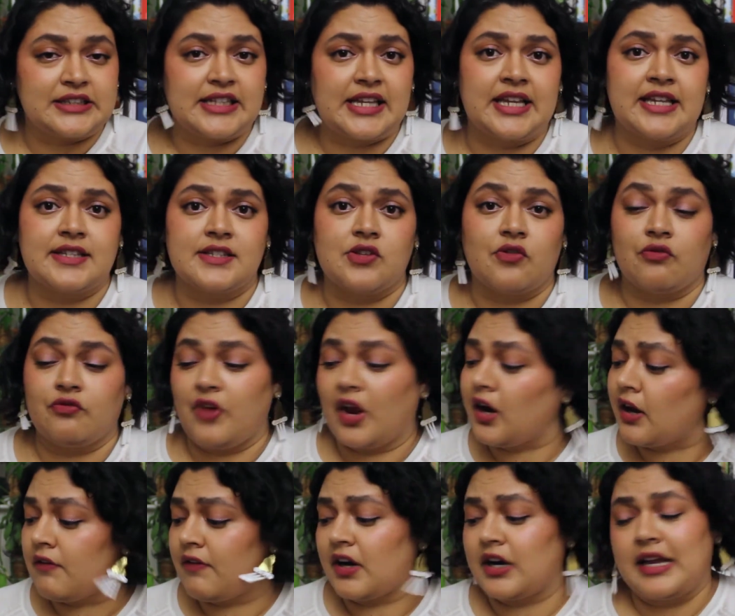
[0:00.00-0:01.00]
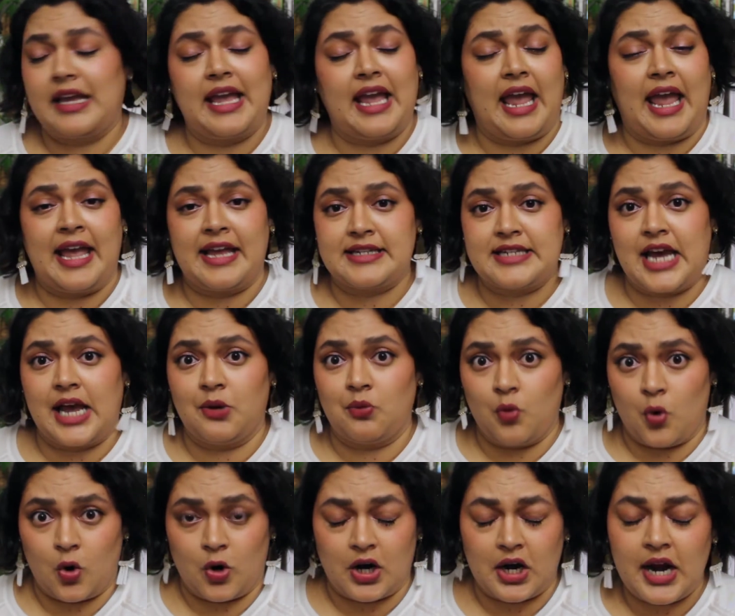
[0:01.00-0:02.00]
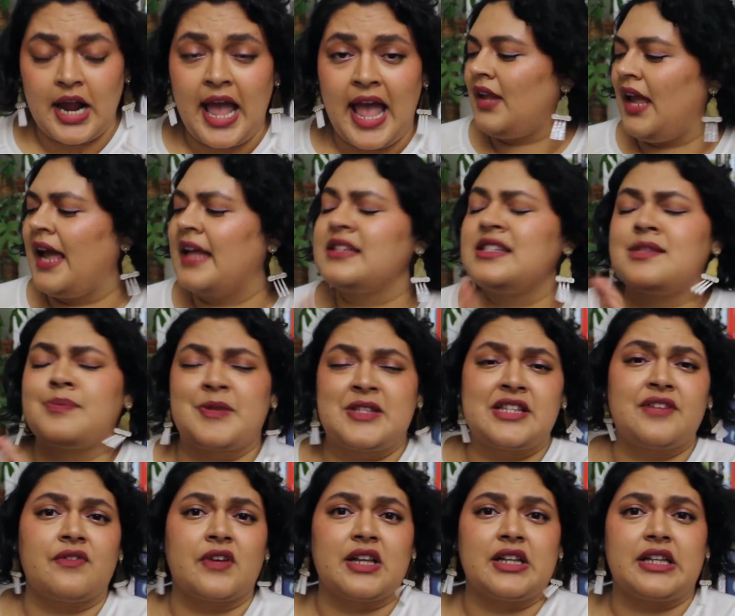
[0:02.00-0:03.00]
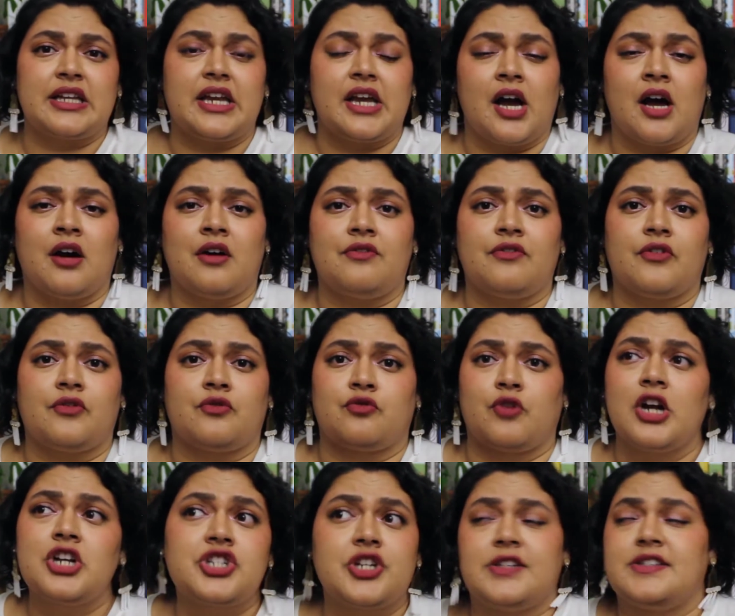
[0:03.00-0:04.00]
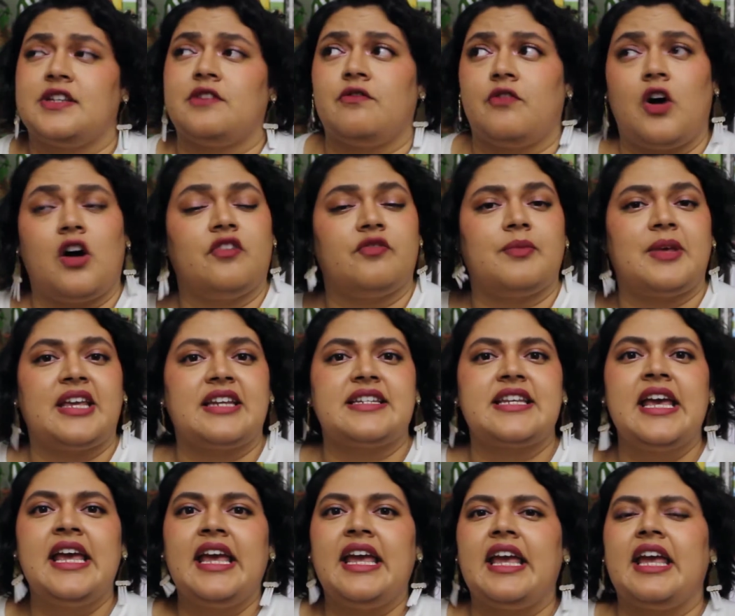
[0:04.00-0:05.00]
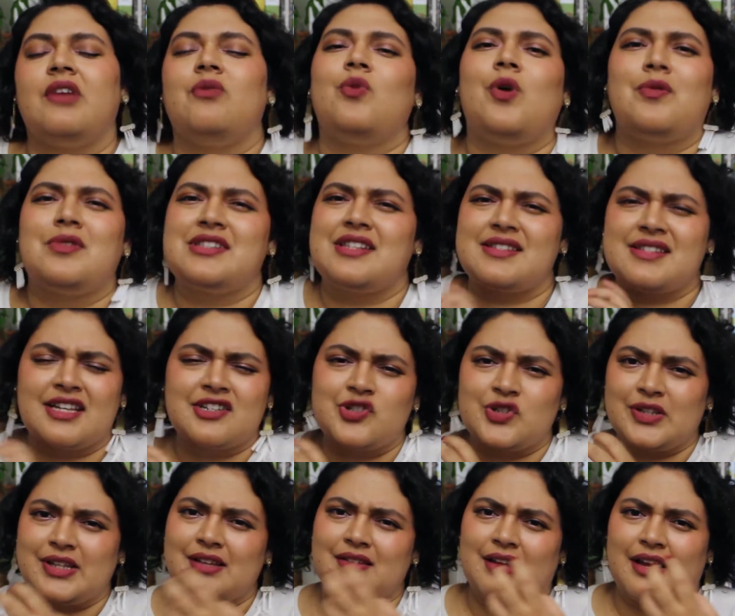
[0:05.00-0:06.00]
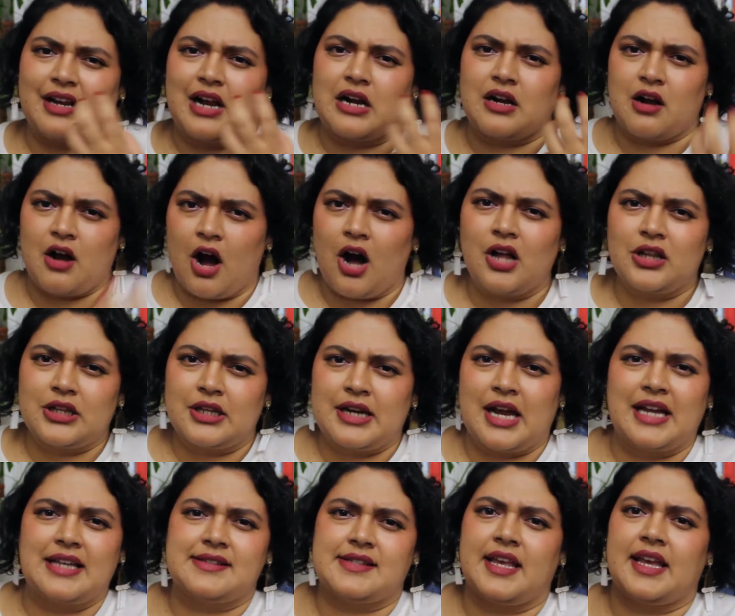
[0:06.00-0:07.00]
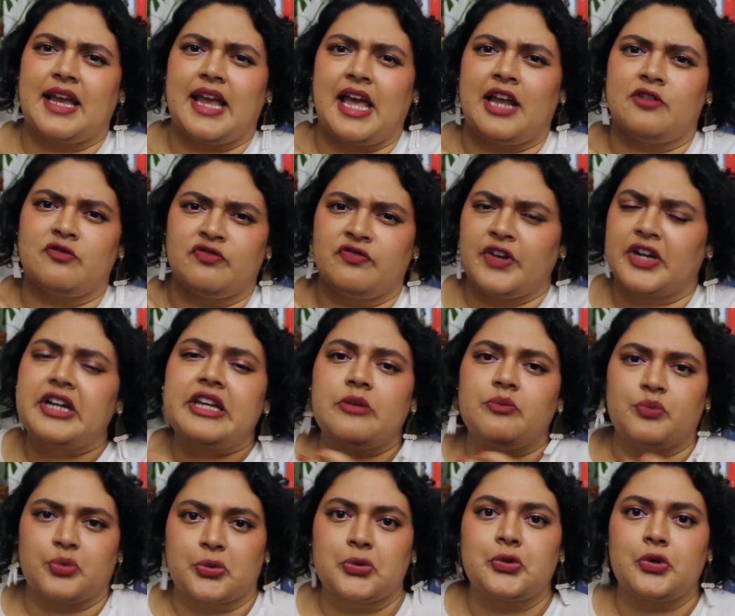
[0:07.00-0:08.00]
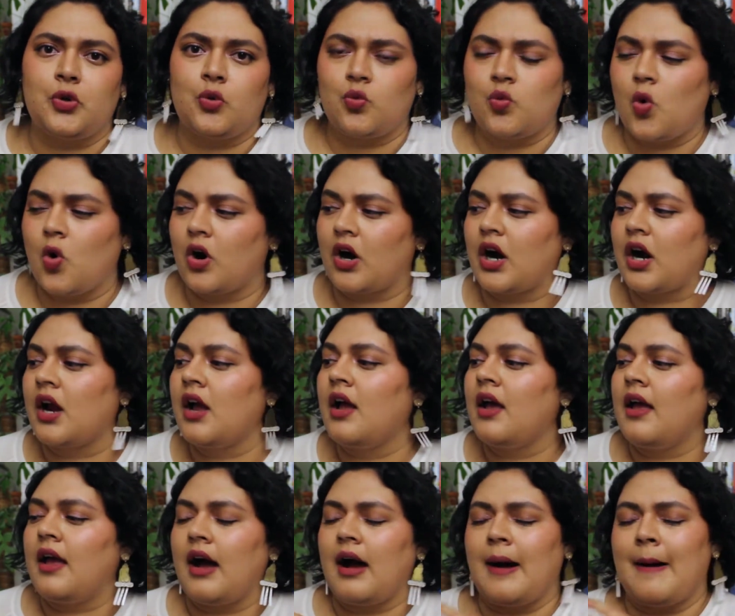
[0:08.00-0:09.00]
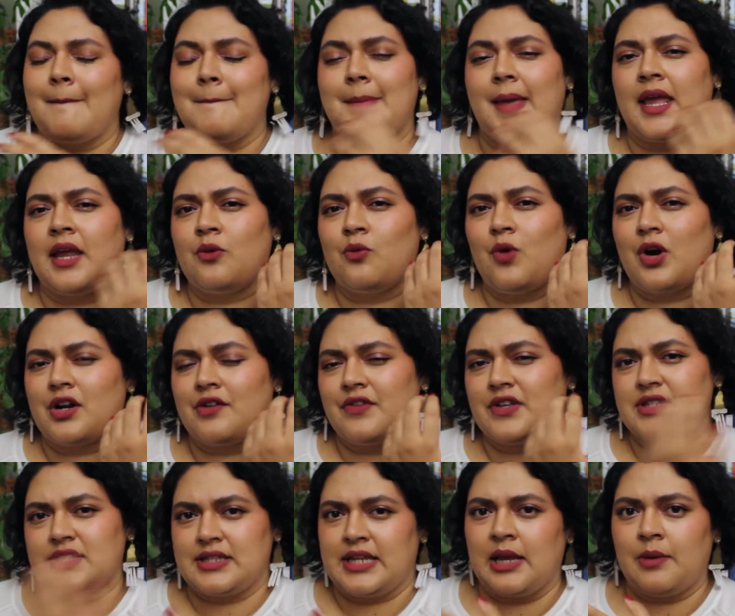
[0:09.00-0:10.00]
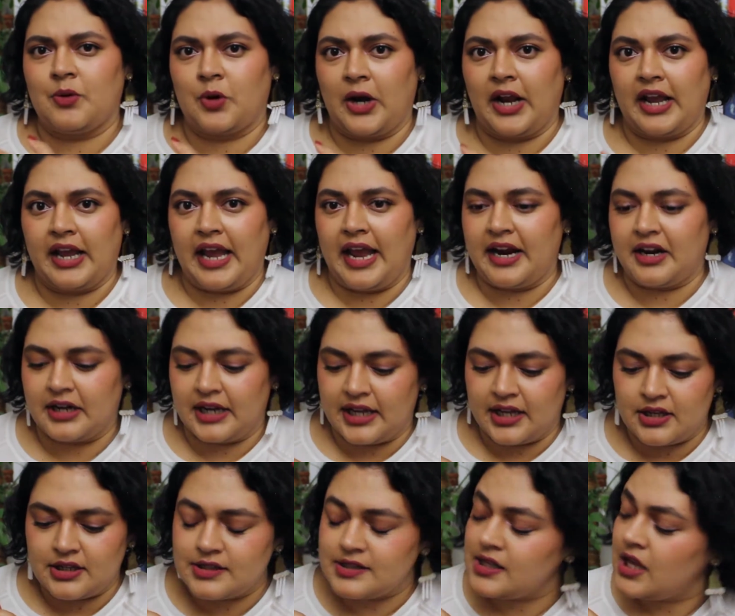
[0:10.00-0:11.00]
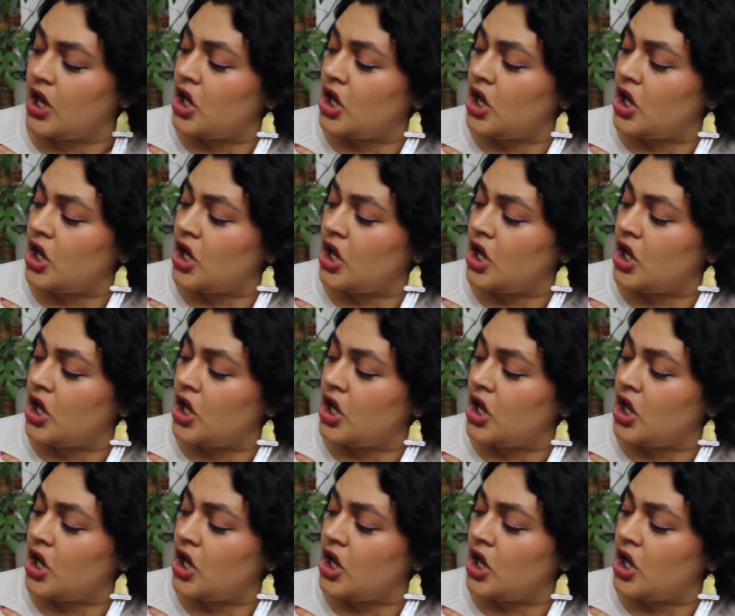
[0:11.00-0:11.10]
is very, very anti-war, and specifically of Russia's involvement in what was essentially like a colonizing and very brutal war in one of its neighboring areas.